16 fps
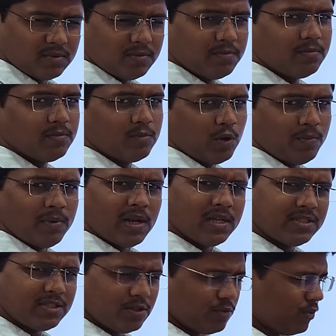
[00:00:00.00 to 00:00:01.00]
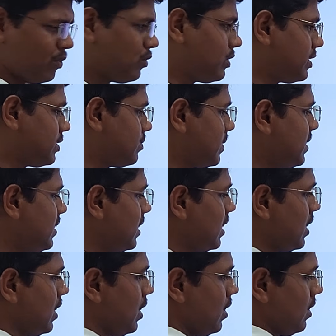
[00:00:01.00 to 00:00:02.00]
immobilized. You know this one.
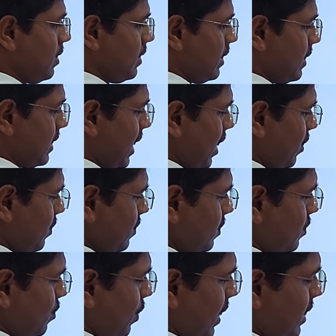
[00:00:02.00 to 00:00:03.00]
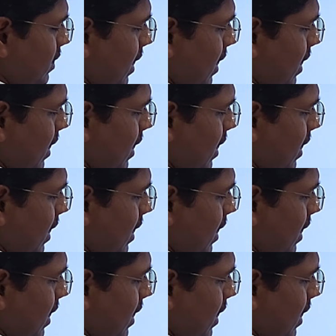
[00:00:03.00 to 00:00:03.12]
Now while